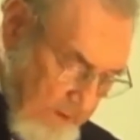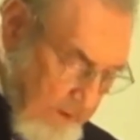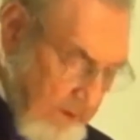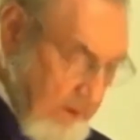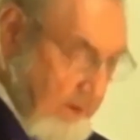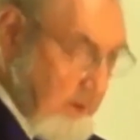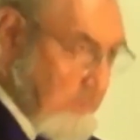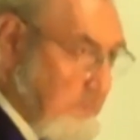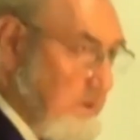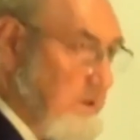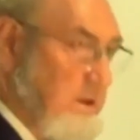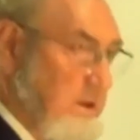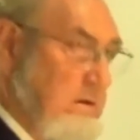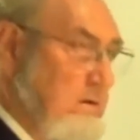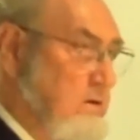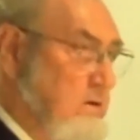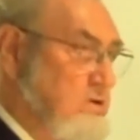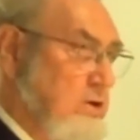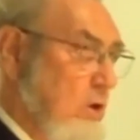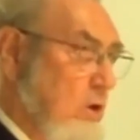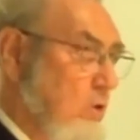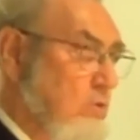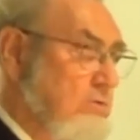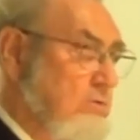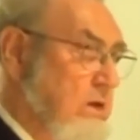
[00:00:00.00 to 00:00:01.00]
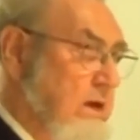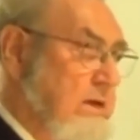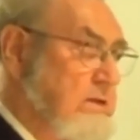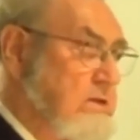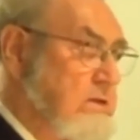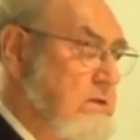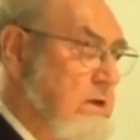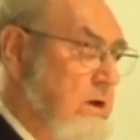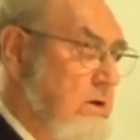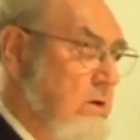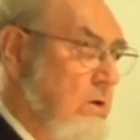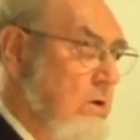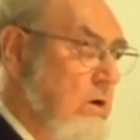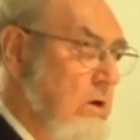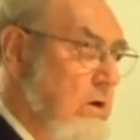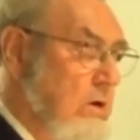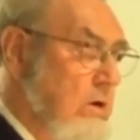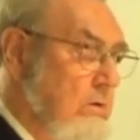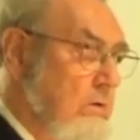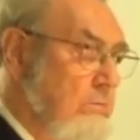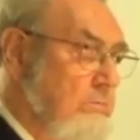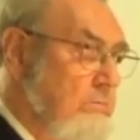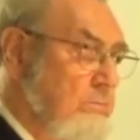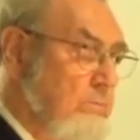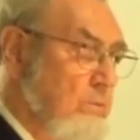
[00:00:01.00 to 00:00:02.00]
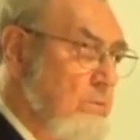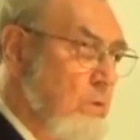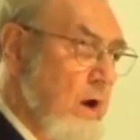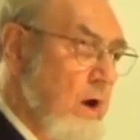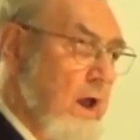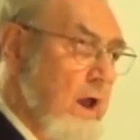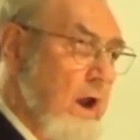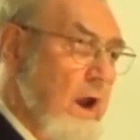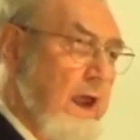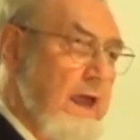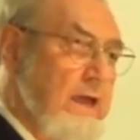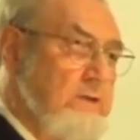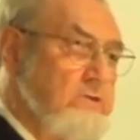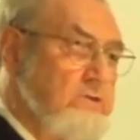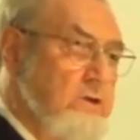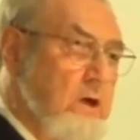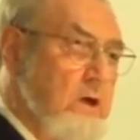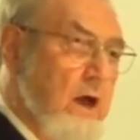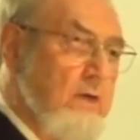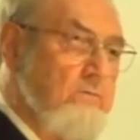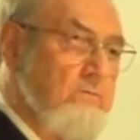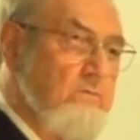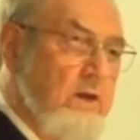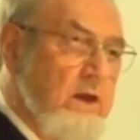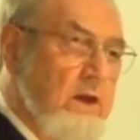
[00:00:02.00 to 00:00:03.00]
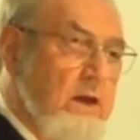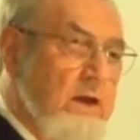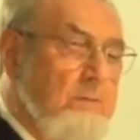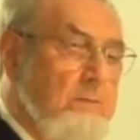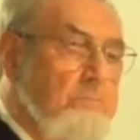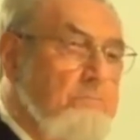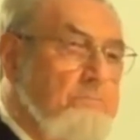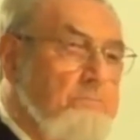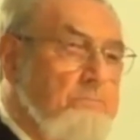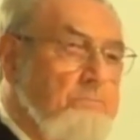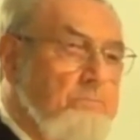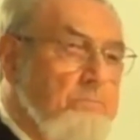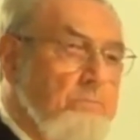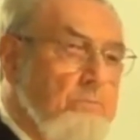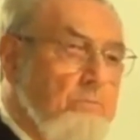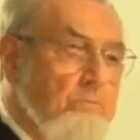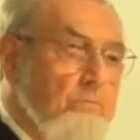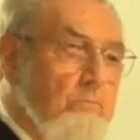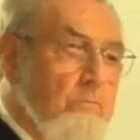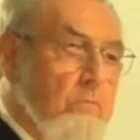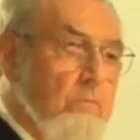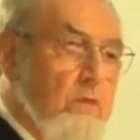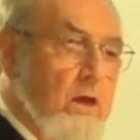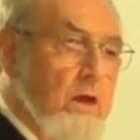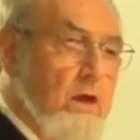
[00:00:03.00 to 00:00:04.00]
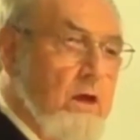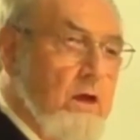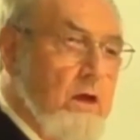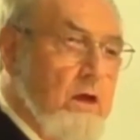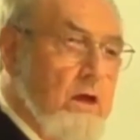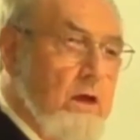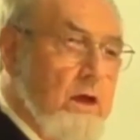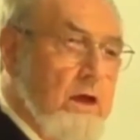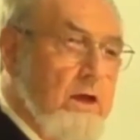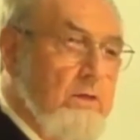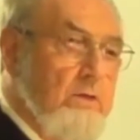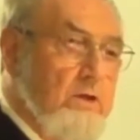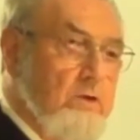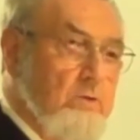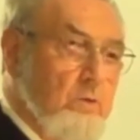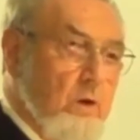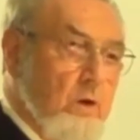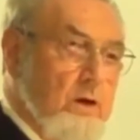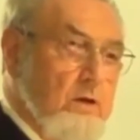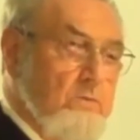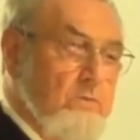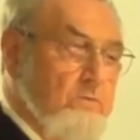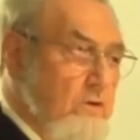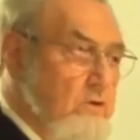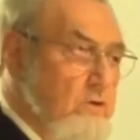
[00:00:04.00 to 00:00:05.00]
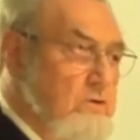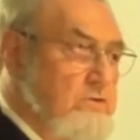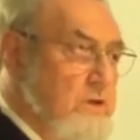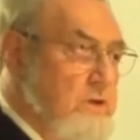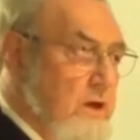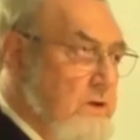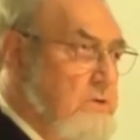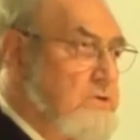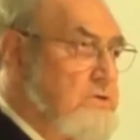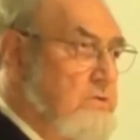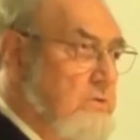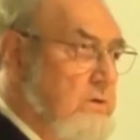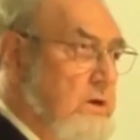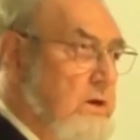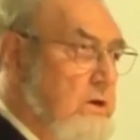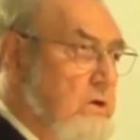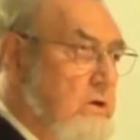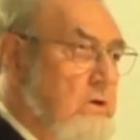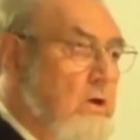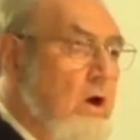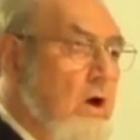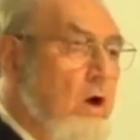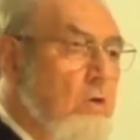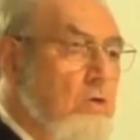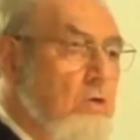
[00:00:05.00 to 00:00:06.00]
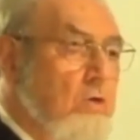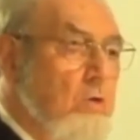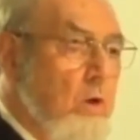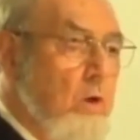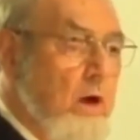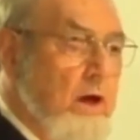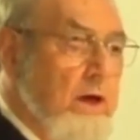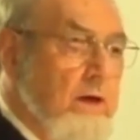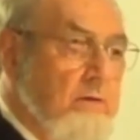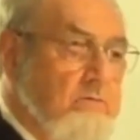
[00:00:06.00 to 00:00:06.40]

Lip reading: But there is no reason at all why HIV in the 21st century could go the way of